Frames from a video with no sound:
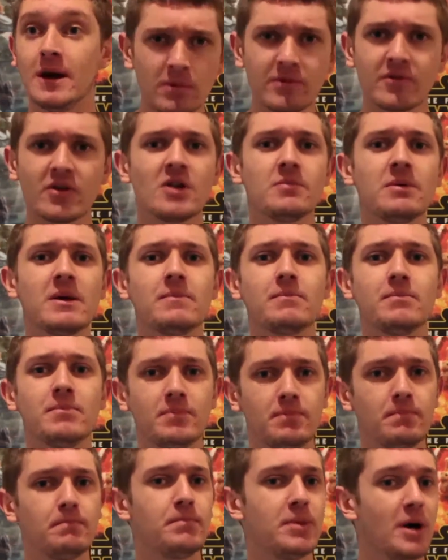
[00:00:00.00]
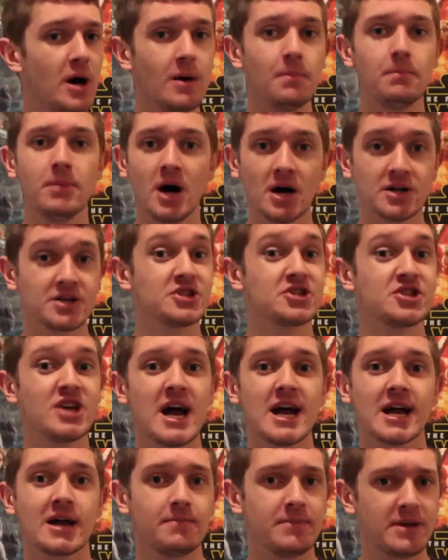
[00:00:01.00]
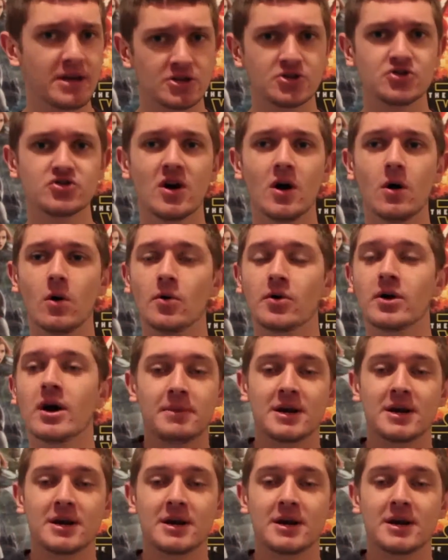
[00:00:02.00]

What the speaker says: We've got to be put into check and be controlled,